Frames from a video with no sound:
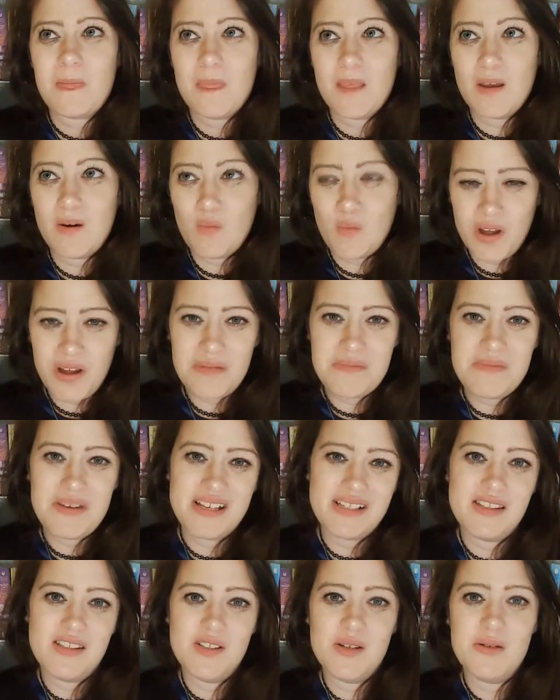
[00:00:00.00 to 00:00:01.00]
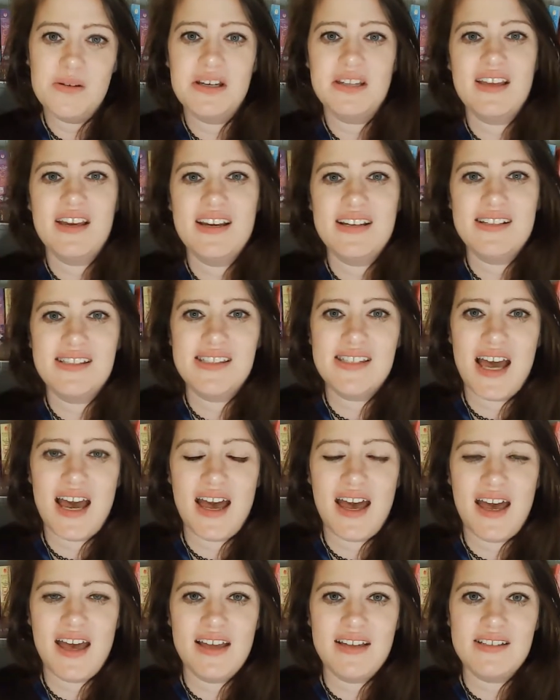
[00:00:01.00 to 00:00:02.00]
will miss doing this,
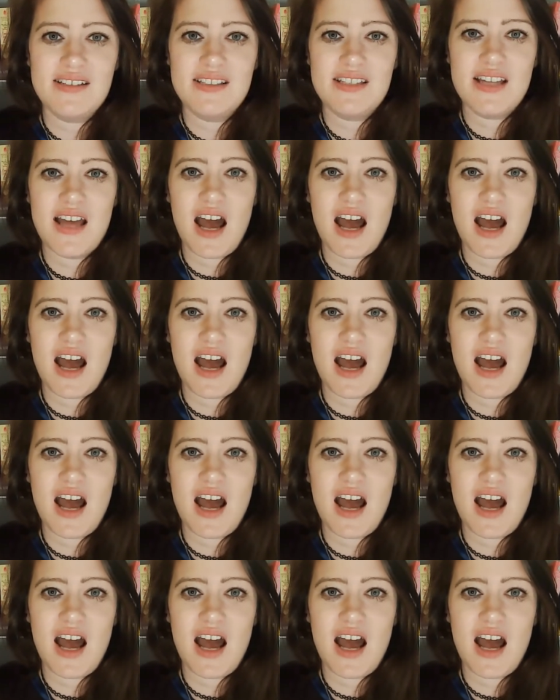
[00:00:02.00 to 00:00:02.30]
and